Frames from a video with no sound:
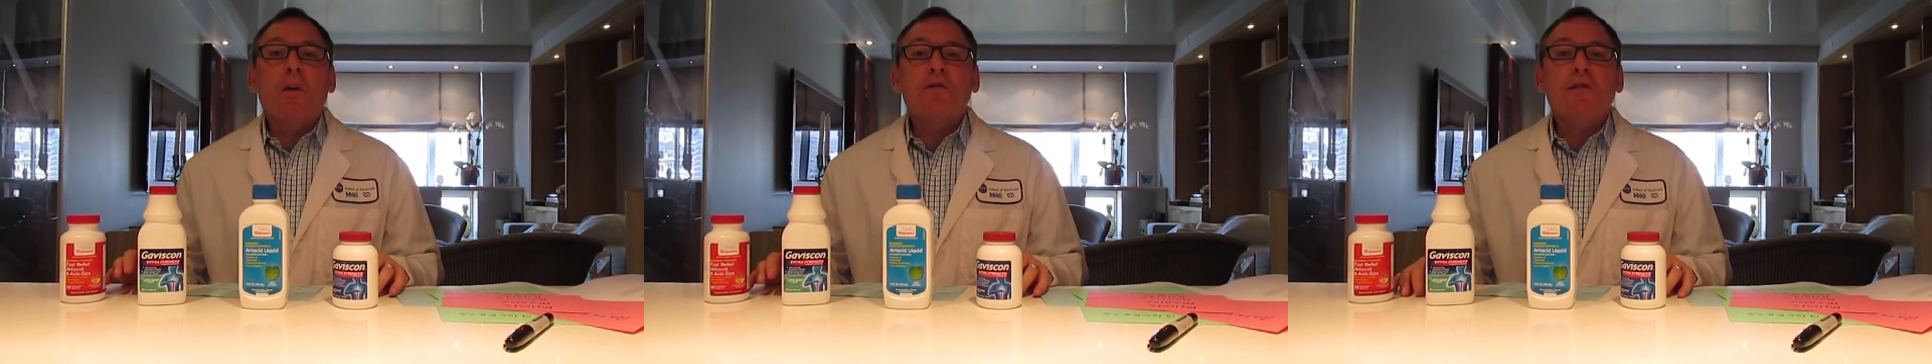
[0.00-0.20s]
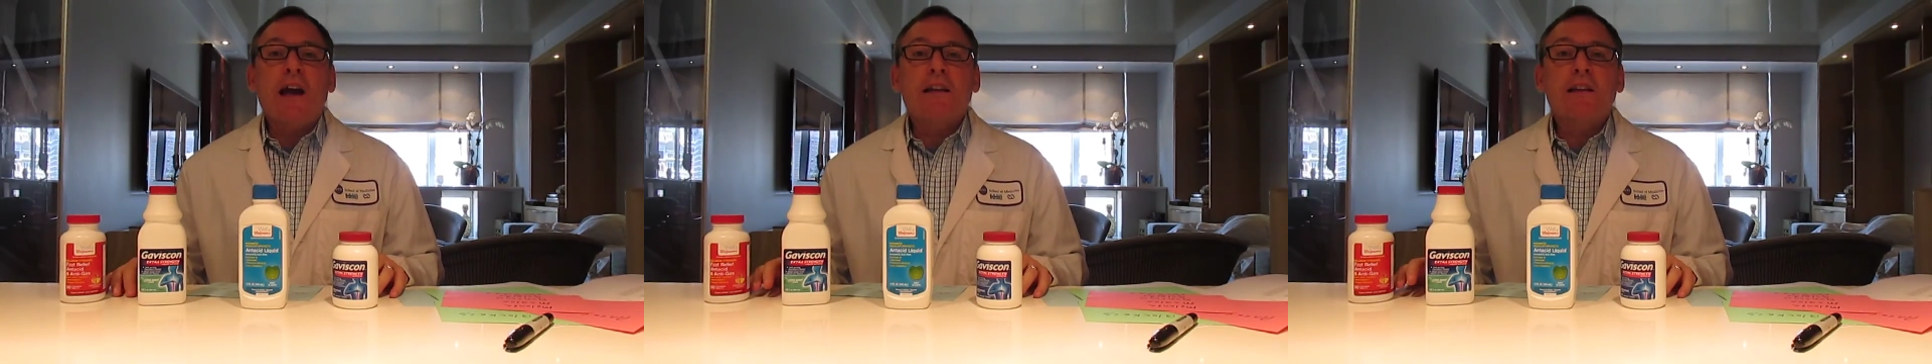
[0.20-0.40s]

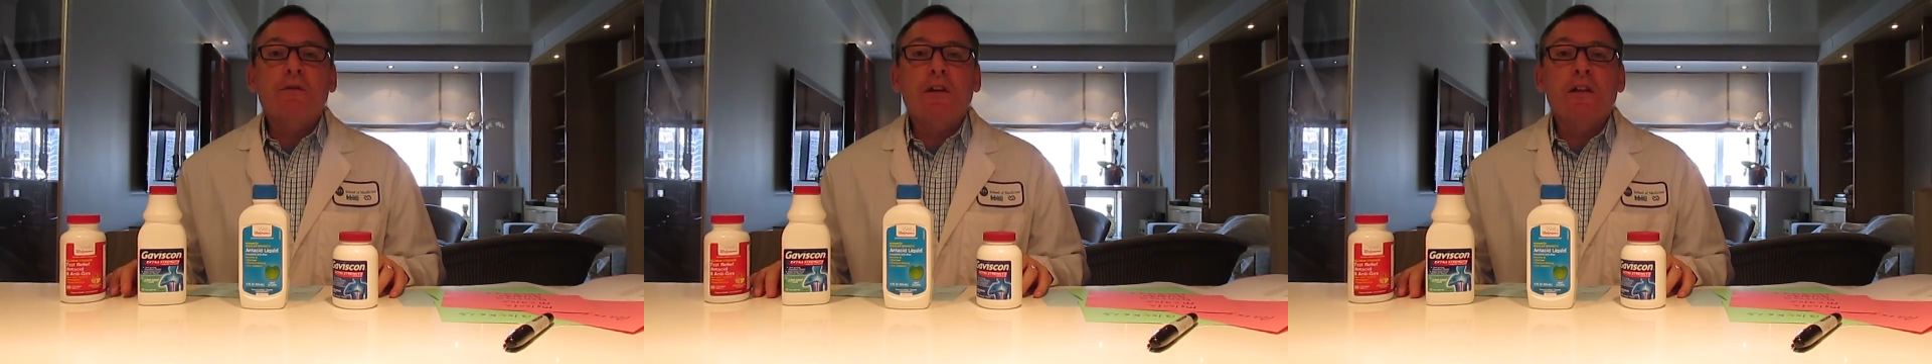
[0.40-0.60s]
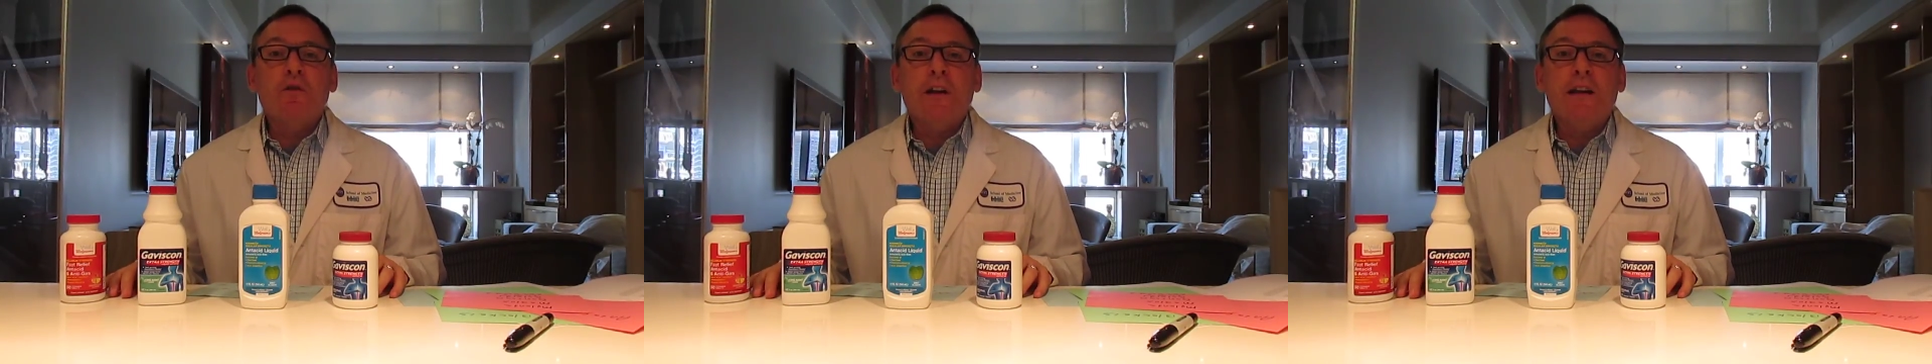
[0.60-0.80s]
most
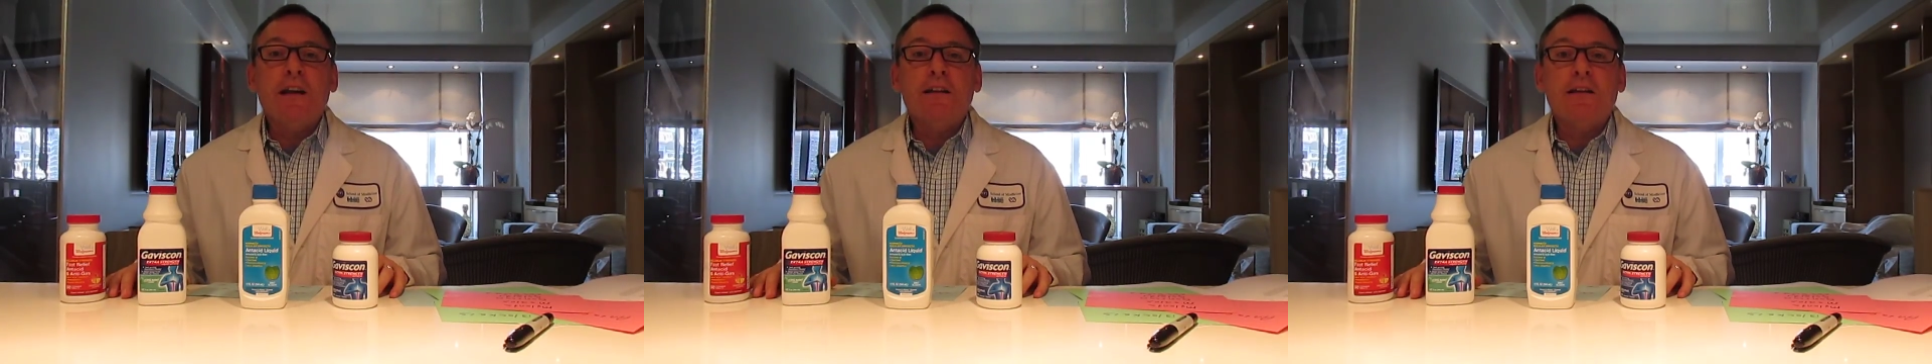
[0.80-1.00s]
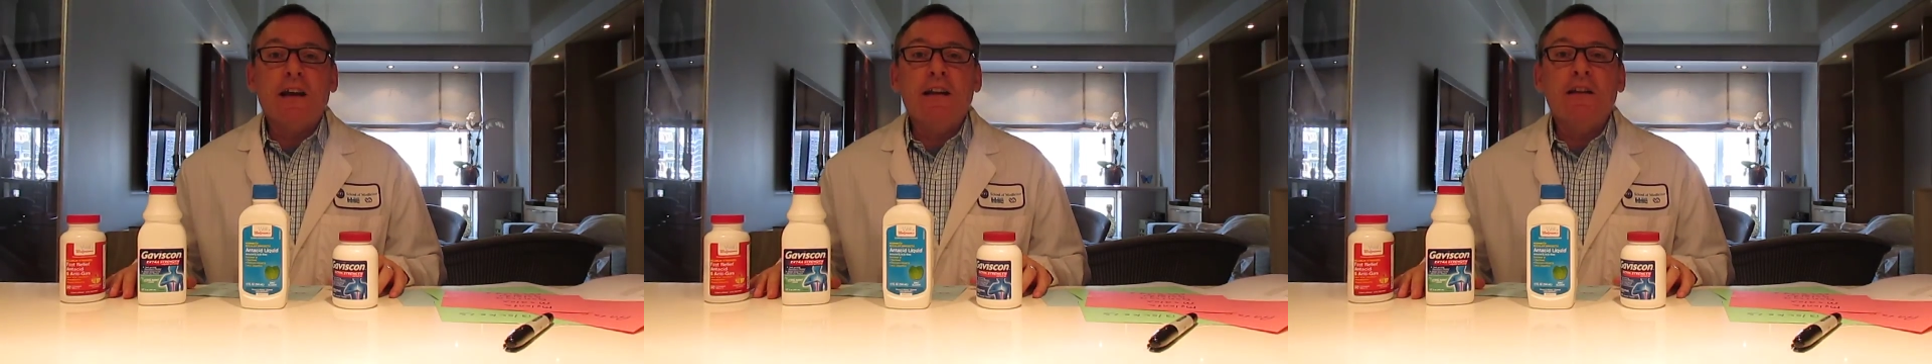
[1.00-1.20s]
active
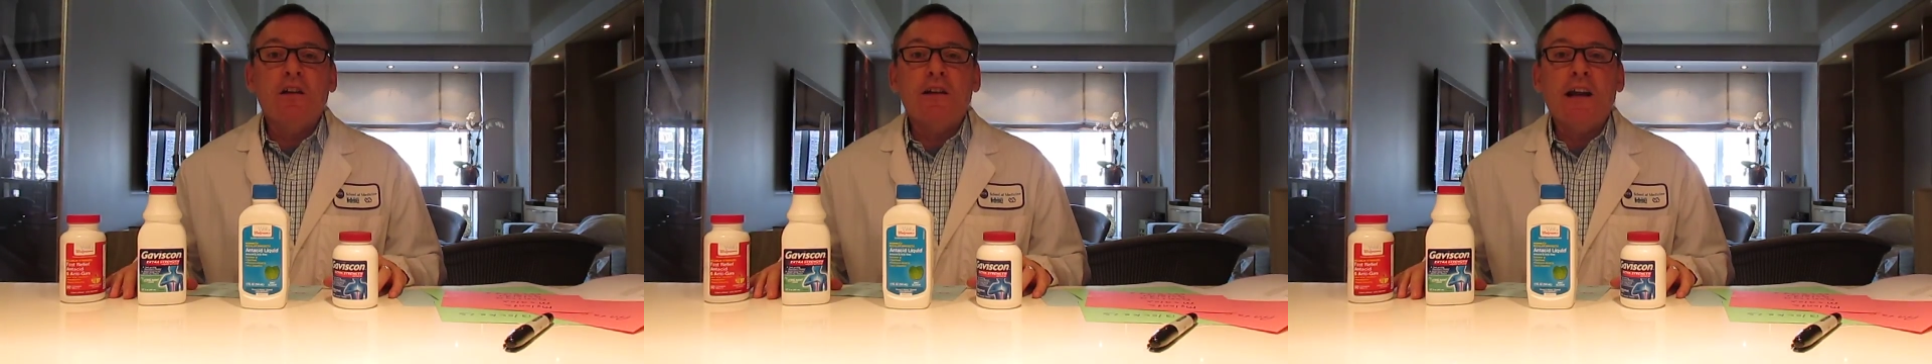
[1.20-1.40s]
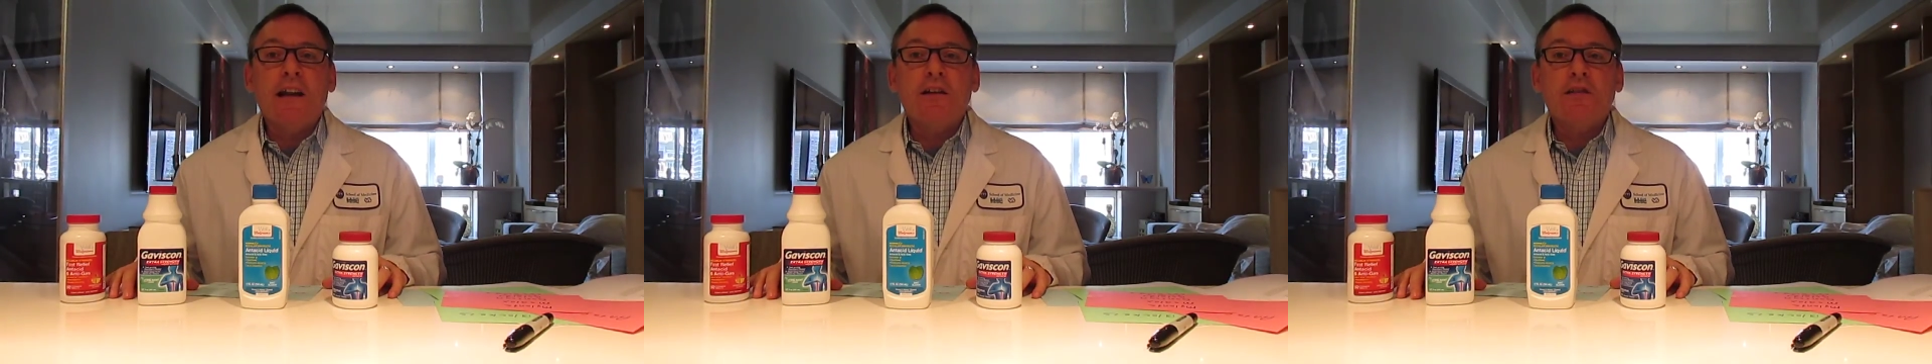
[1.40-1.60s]
ingredient in the
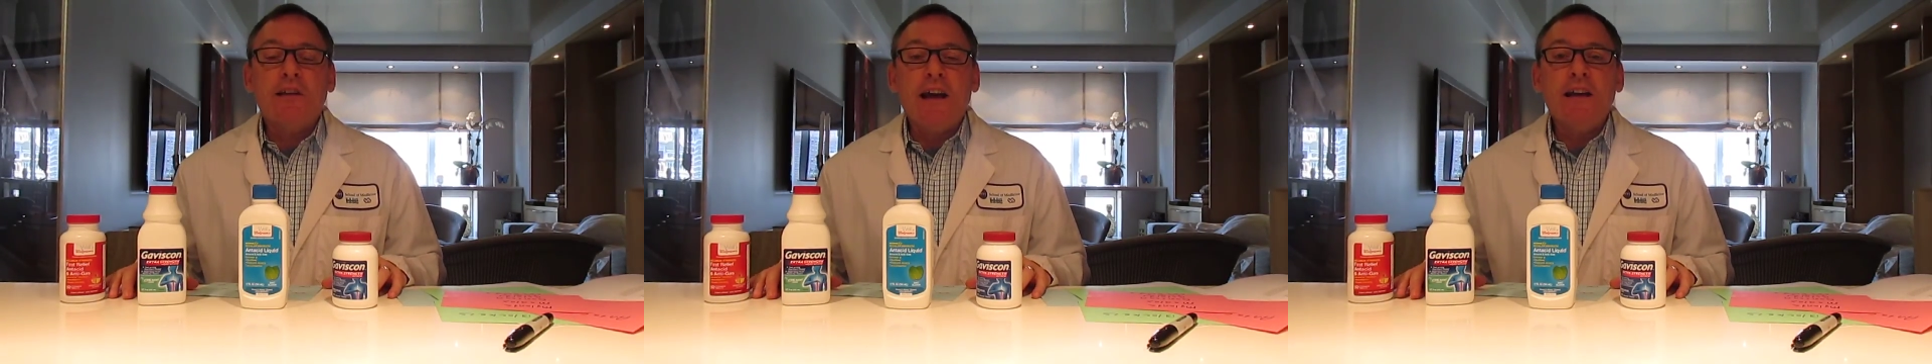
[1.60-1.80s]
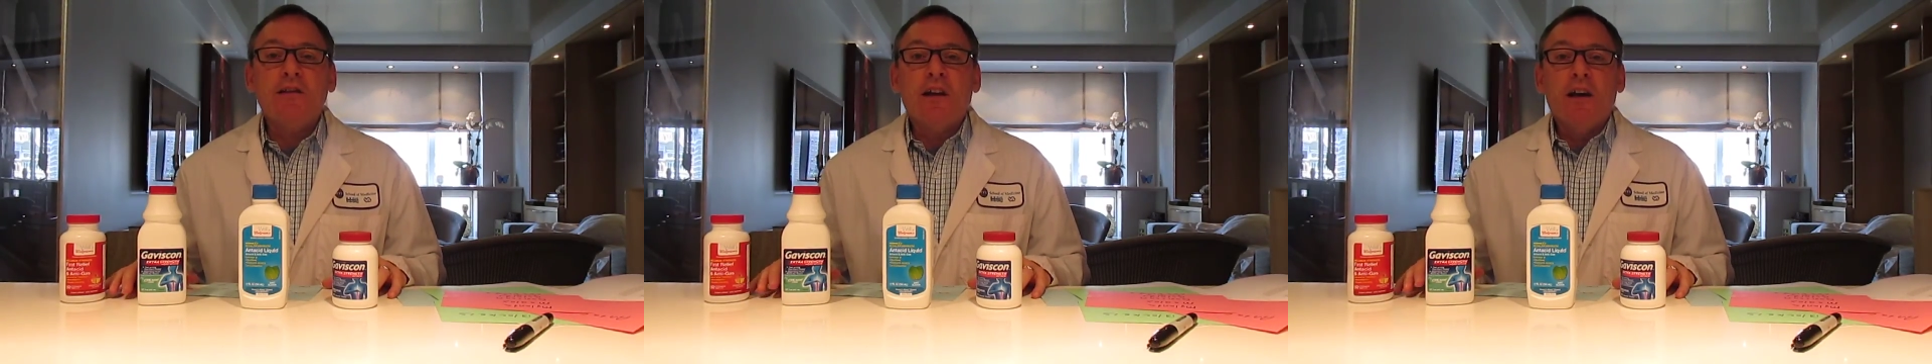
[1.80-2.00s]
United
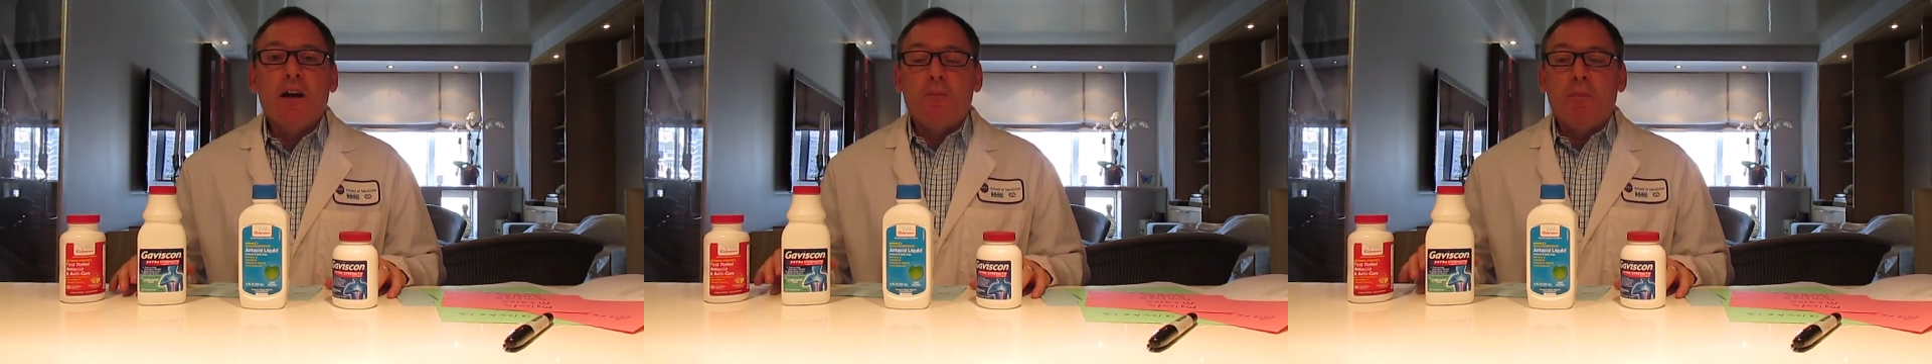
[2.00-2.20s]
States,